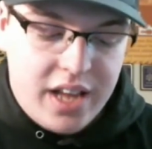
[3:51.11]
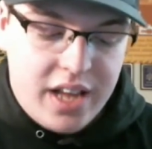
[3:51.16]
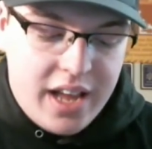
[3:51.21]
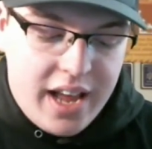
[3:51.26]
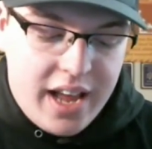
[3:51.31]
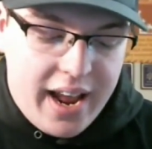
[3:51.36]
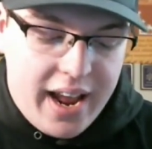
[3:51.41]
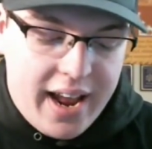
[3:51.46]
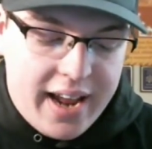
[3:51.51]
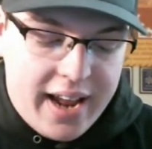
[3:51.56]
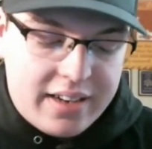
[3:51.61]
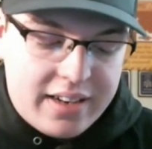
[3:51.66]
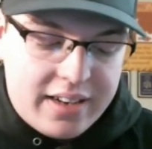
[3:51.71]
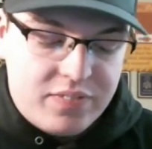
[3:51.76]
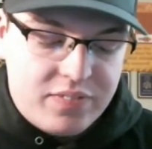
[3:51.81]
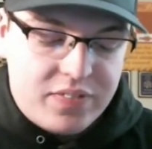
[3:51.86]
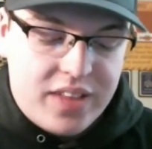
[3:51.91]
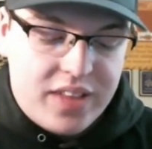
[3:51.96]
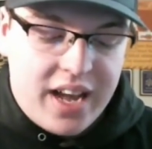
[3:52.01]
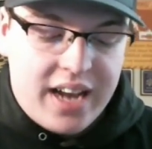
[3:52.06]
And
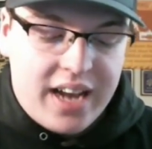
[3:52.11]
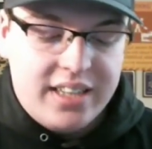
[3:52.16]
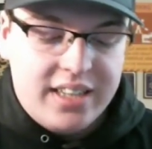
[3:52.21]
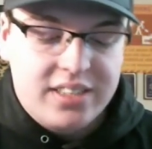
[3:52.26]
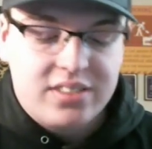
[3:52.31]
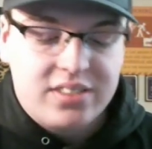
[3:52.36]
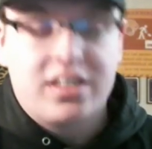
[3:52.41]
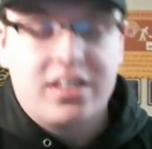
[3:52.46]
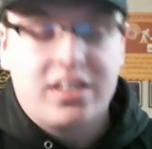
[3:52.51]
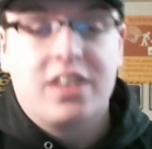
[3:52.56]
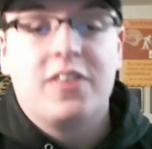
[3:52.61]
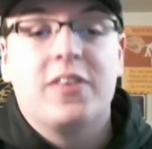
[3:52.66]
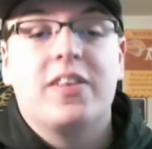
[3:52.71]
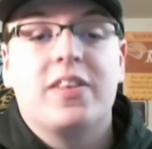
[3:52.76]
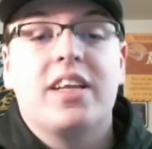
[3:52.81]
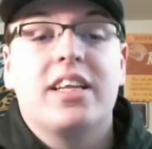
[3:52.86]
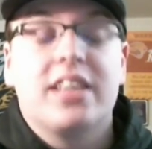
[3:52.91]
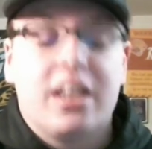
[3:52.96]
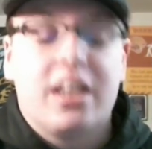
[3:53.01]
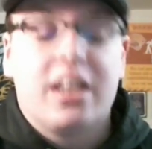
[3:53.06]
that is another
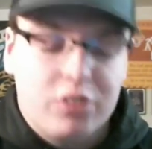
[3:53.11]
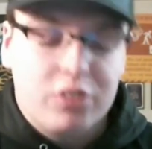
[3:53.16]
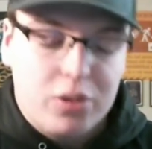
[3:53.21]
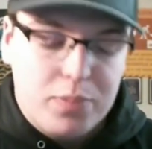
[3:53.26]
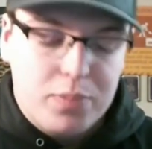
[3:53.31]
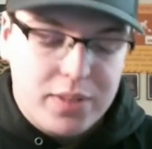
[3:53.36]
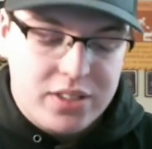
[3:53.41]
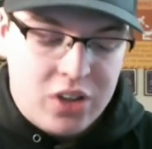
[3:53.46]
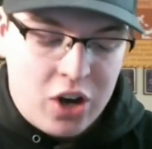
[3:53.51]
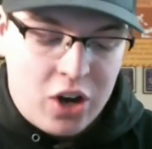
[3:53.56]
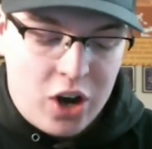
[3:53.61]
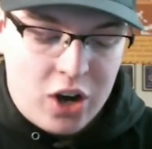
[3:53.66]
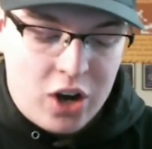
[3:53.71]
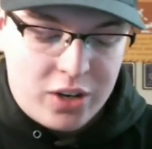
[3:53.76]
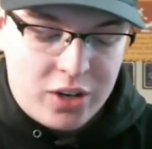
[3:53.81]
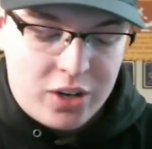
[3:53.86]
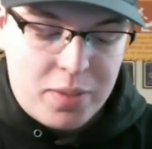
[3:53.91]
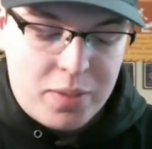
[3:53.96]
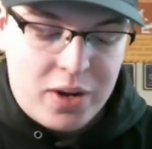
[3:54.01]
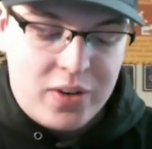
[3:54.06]
thing that I'm going to be
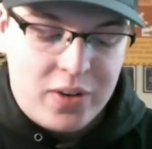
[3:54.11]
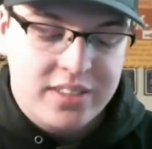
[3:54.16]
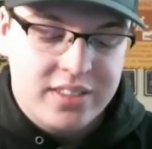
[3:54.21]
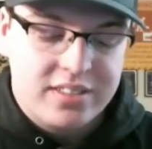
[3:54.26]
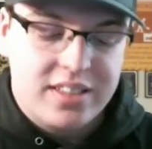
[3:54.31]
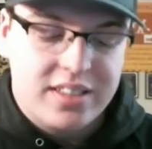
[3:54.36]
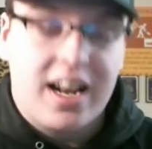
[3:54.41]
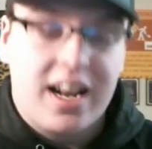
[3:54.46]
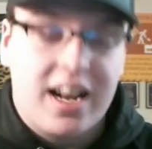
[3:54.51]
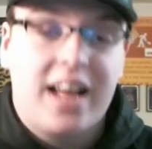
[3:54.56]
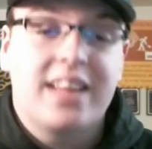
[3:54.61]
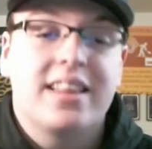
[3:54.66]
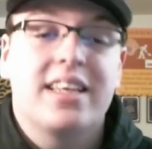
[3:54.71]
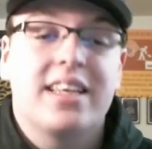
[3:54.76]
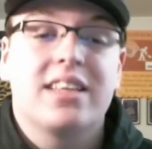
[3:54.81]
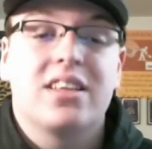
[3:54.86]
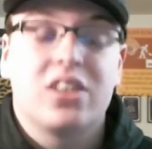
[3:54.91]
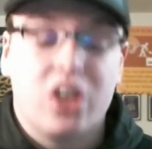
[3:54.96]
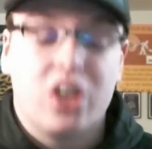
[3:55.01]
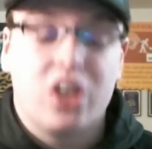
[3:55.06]
talking about, is that I
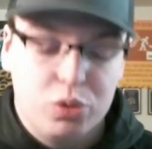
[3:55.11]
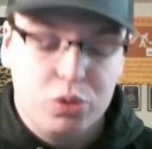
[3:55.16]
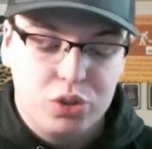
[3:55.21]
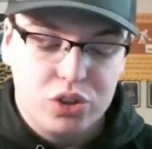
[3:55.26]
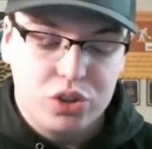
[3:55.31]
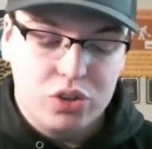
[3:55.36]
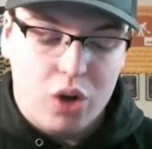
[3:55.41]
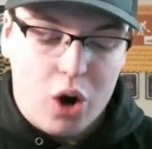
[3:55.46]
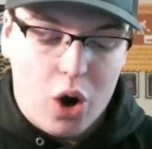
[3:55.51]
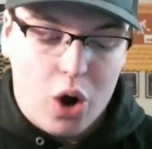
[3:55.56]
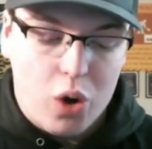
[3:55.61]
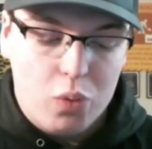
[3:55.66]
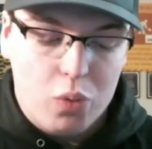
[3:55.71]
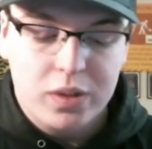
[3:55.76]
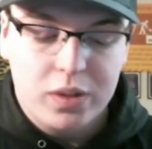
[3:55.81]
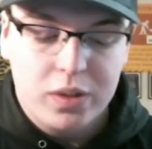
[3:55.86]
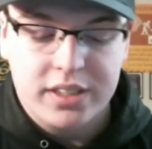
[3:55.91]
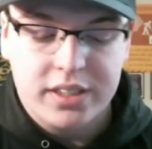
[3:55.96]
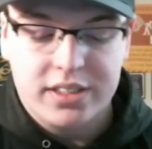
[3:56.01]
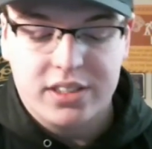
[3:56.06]
think the coaches are
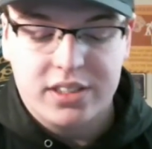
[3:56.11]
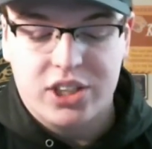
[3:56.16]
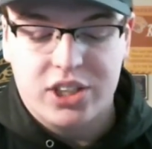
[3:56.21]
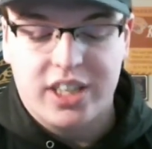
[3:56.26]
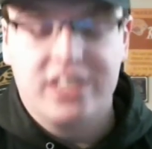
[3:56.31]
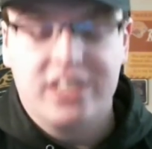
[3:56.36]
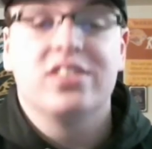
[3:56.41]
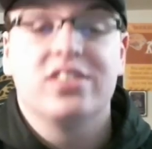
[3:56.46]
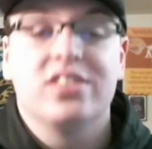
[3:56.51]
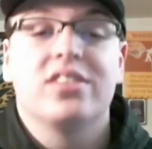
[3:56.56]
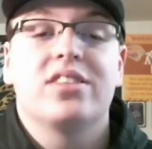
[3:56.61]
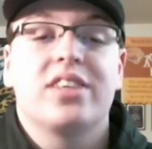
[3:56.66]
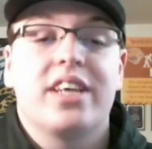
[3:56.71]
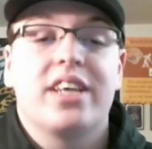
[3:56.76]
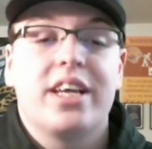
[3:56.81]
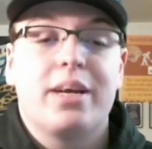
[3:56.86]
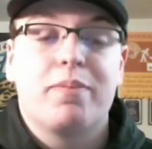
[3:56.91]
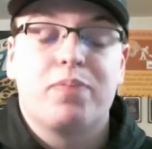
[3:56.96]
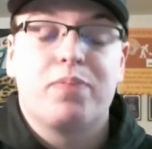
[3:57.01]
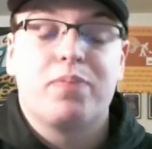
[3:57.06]
willing to change the
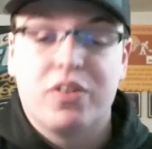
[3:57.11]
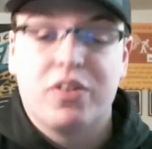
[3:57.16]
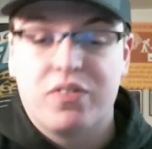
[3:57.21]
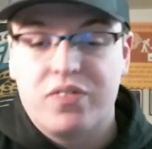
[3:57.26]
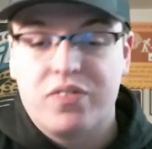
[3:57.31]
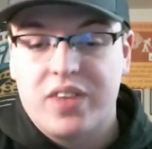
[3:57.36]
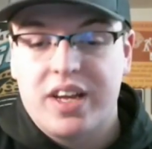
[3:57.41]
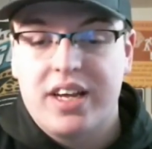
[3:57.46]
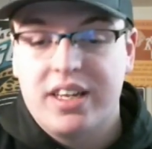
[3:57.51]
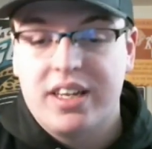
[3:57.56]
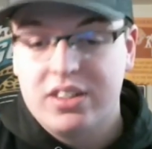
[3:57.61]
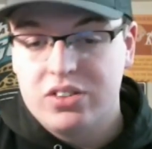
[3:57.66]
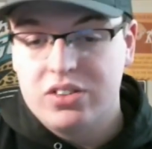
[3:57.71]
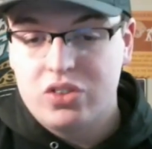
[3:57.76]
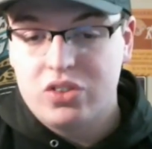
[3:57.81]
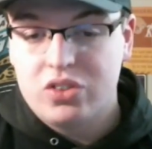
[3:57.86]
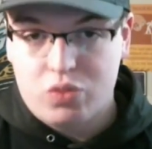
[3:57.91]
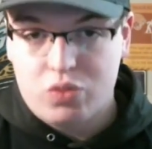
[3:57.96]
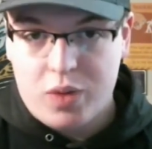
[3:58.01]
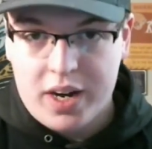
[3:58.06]
scheme to fit his
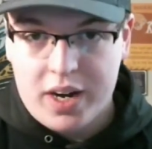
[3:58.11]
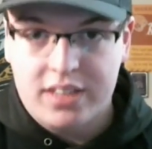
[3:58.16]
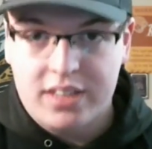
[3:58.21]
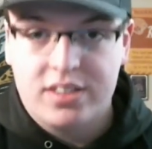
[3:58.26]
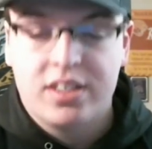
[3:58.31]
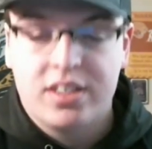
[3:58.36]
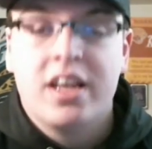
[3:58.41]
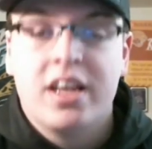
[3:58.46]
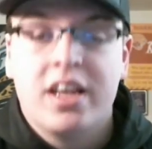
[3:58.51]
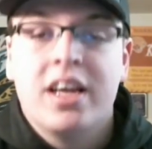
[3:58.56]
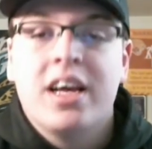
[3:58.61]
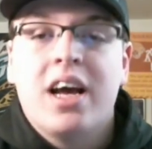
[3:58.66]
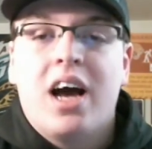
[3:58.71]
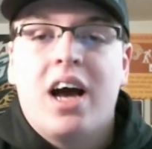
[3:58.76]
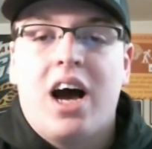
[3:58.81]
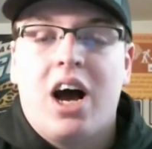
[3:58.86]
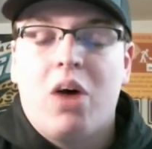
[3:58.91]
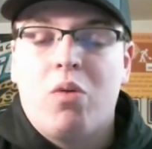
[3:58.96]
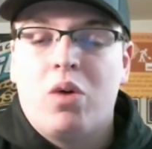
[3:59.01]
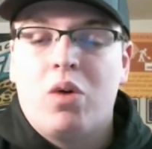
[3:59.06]
strength.
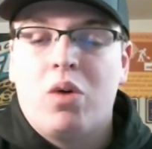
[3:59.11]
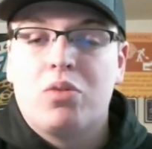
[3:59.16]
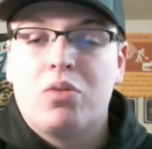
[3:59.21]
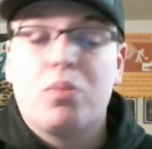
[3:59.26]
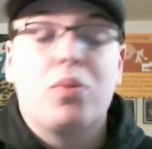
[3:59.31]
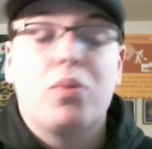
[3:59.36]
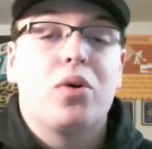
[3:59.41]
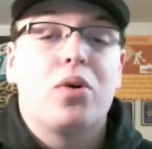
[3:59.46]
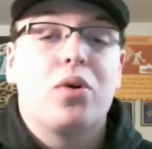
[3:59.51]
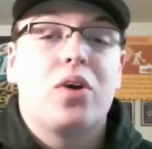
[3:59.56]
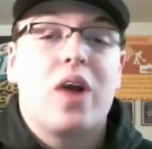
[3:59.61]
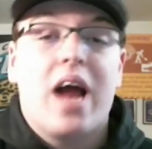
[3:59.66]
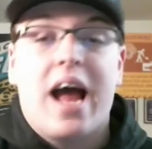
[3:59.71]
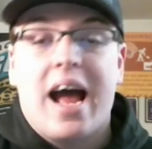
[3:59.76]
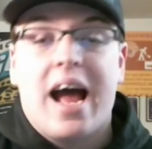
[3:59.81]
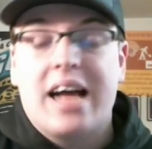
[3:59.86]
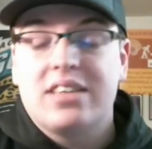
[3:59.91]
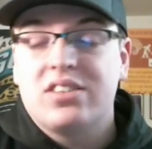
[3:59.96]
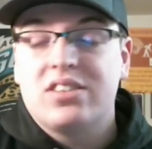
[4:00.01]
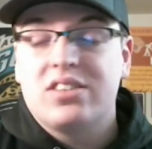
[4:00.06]
One reporter
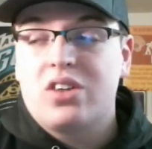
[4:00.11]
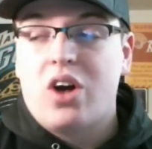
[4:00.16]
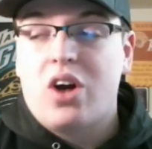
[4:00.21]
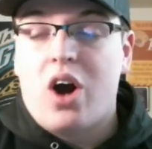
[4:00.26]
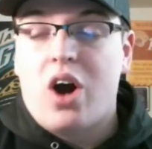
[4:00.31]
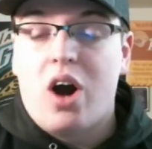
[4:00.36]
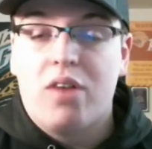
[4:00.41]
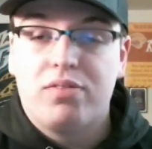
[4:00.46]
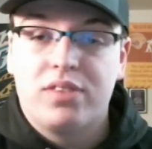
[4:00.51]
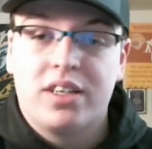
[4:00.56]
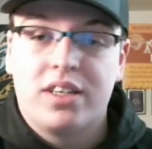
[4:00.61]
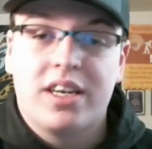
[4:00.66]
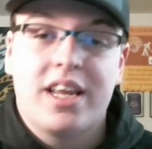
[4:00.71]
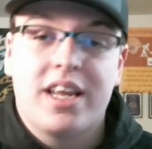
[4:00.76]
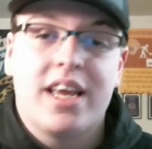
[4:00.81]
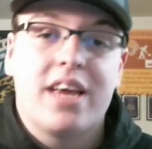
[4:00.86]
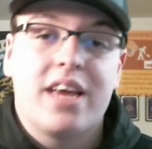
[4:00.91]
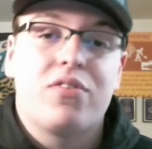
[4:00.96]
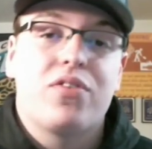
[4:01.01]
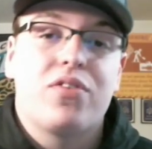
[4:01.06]
asked Coughlin
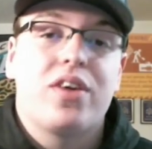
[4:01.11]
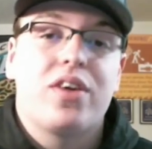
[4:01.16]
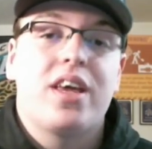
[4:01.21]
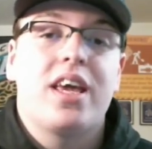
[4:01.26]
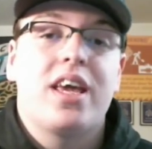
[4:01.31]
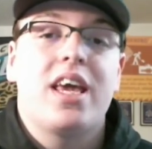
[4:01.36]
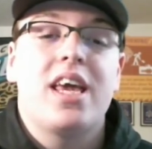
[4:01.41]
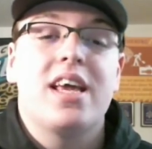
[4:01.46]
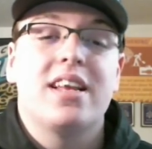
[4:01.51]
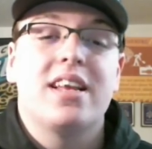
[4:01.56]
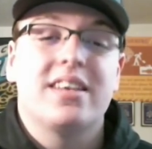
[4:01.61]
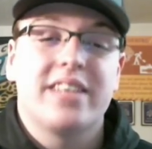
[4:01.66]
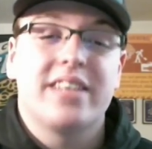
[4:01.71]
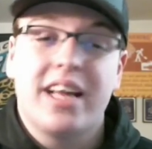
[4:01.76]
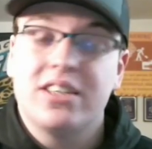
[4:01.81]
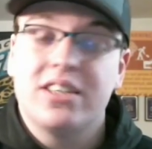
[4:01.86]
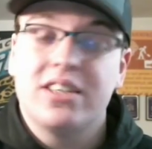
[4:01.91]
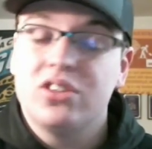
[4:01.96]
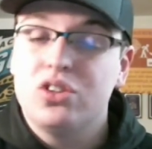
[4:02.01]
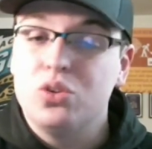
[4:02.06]
if he
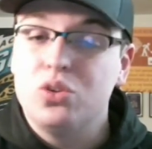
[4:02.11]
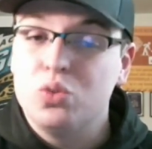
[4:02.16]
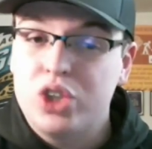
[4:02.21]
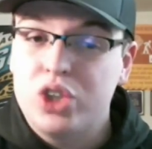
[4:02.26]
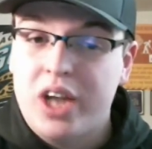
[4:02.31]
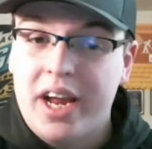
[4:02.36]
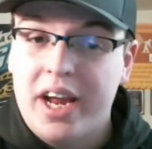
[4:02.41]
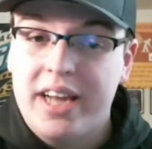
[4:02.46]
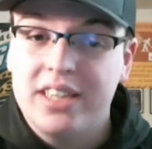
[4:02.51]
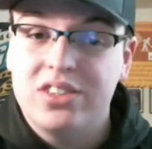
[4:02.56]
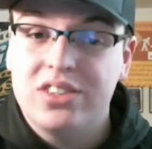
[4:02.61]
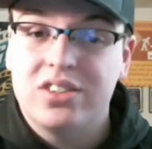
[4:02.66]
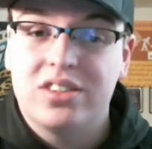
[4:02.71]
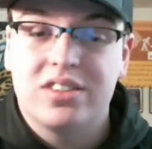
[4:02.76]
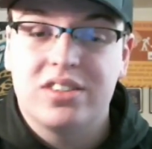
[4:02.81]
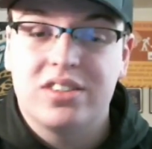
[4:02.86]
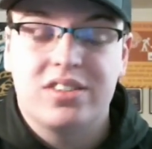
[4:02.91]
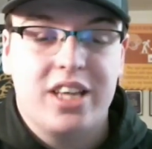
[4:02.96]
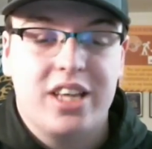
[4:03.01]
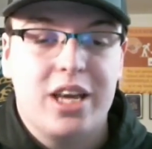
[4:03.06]
intends to change the
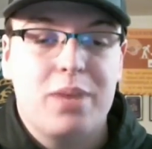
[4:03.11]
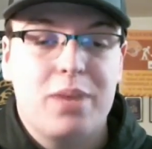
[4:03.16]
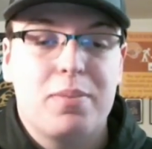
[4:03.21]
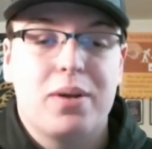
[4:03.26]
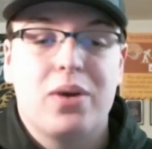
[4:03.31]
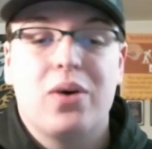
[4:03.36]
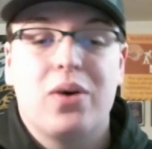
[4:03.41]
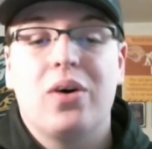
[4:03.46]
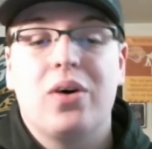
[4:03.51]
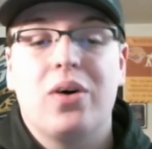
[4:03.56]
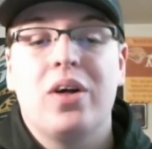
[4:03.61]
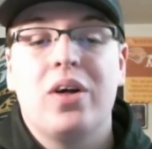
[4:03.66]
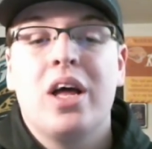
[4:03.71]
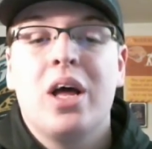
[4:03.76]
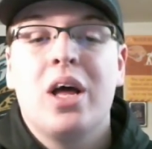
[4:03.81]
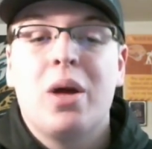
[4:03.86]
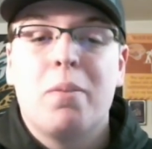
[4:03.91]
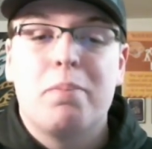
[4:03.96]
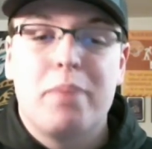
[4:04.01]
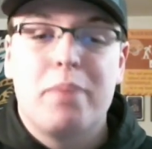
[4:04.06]
scheme at all
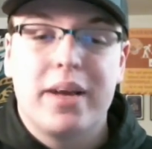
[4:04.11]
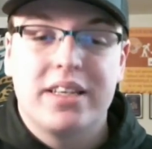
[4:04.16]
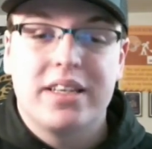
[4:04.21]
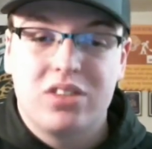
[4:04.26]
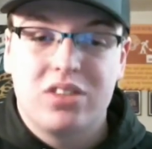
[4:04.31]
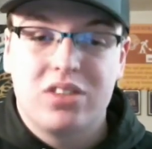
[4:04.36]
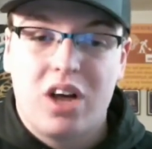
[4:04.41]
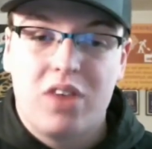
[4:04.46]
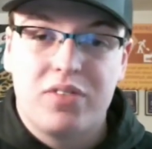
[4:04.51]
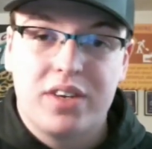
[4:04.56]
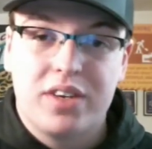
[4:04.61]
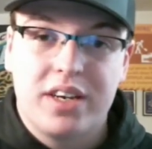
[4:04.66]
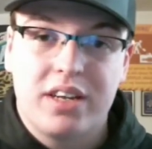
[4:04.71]
based off of Nick